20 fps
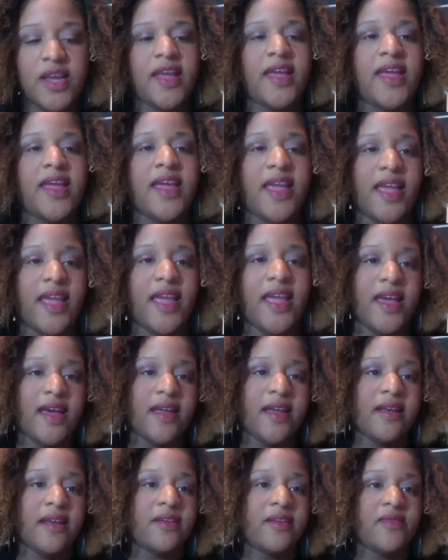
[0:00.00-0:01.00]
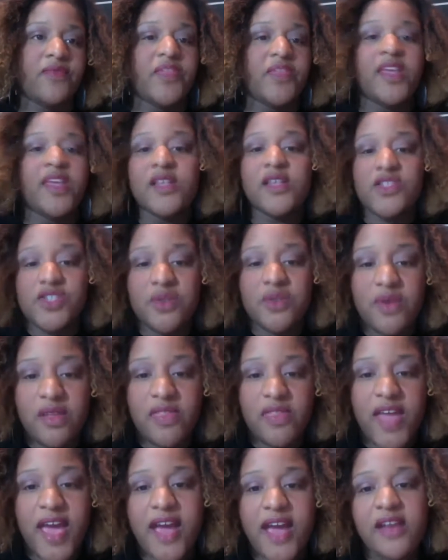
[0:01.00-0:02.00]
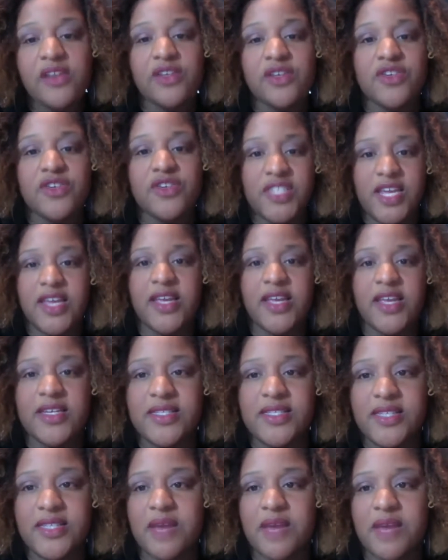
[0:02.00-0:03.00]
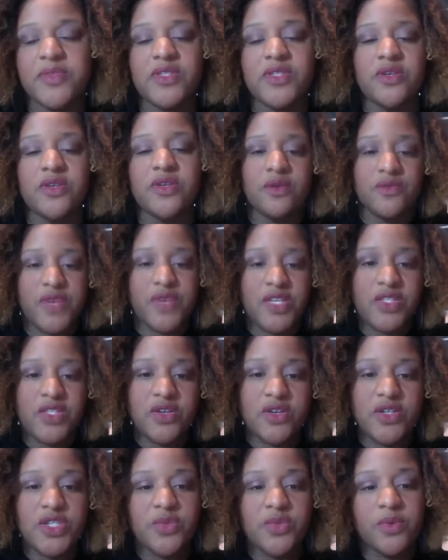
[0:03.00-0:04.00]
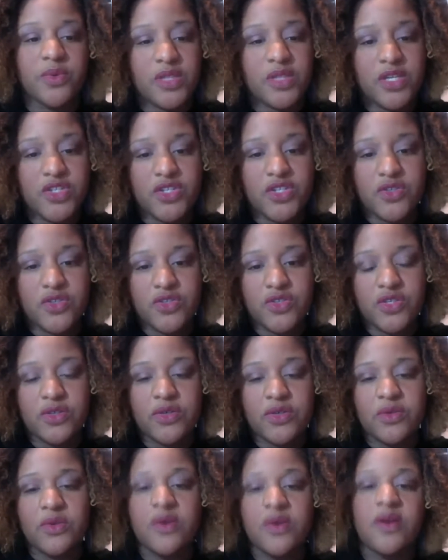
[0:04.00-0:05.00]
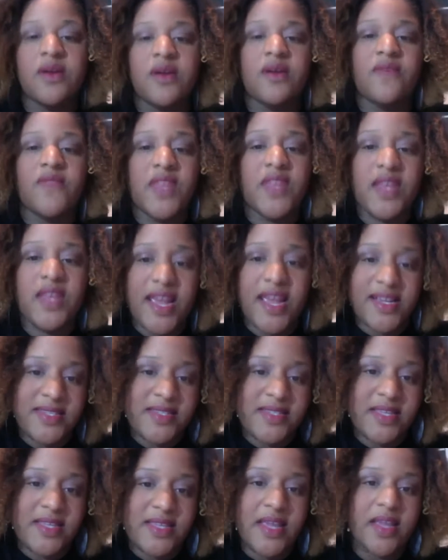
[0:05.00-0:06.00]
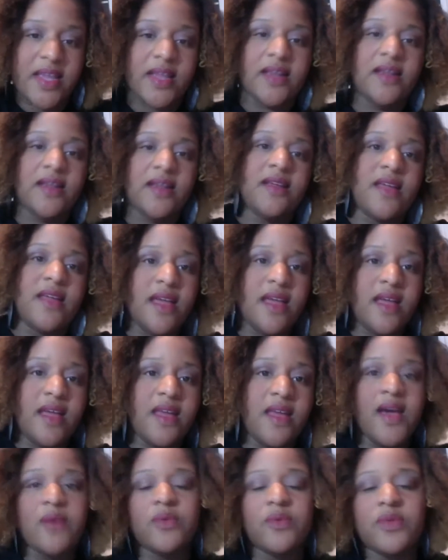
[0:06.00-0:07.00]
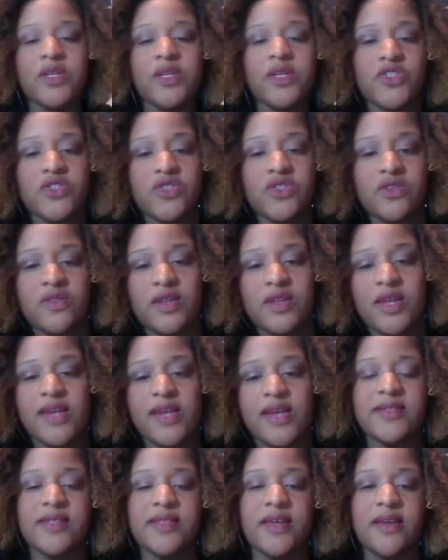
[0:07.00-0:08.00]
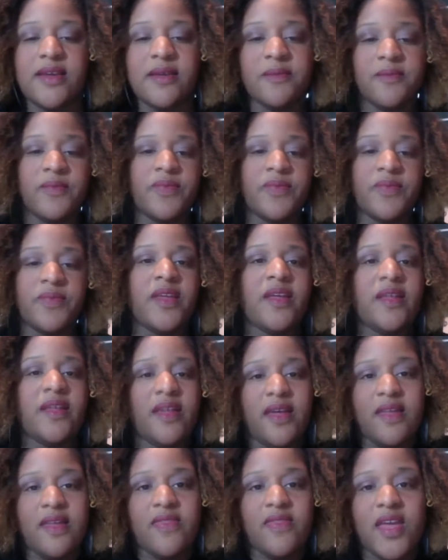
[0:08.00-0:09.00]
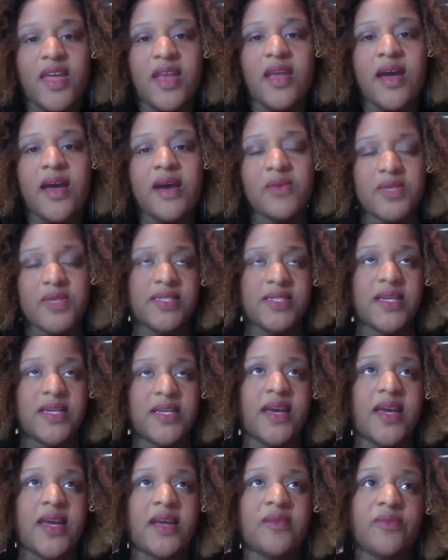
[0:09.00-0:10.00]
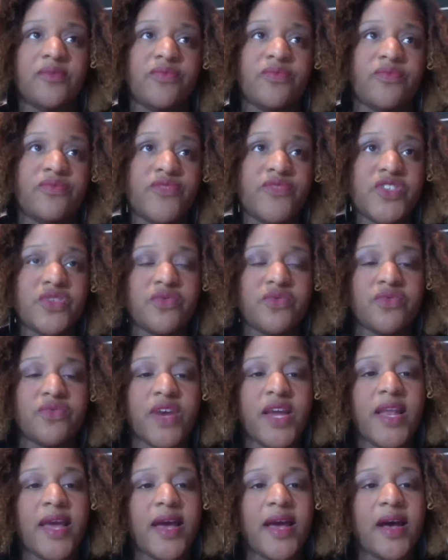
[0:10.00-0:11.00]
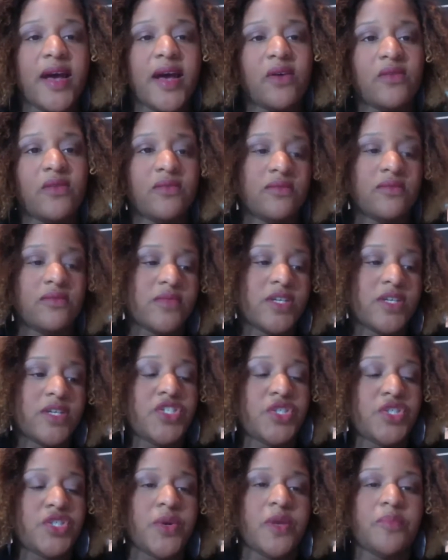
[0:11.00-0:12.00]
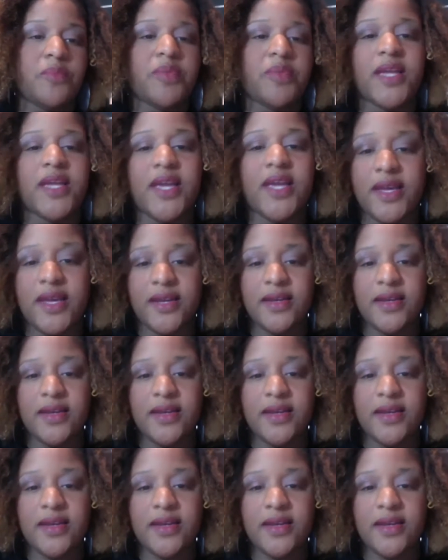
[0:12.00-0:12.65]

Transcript: And in doing that, you're taking a step. And so your research will lead you to the next thing. And that will lead you to the next thing. And then I would say, just write out a short plan